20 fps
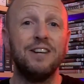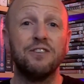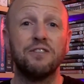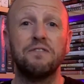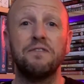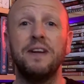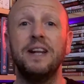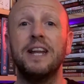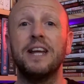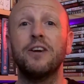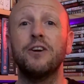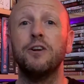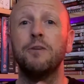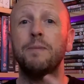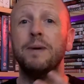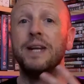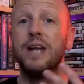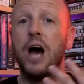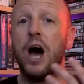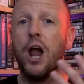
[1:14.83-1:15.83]
just feel they could
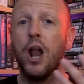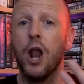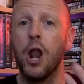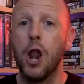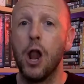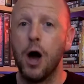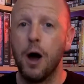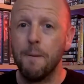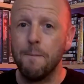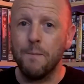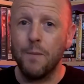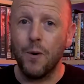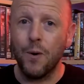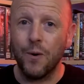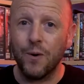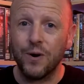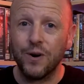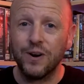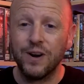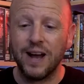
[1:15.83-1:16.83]
have been a lot
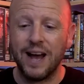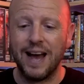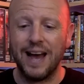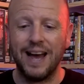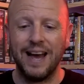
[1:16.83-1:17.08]
more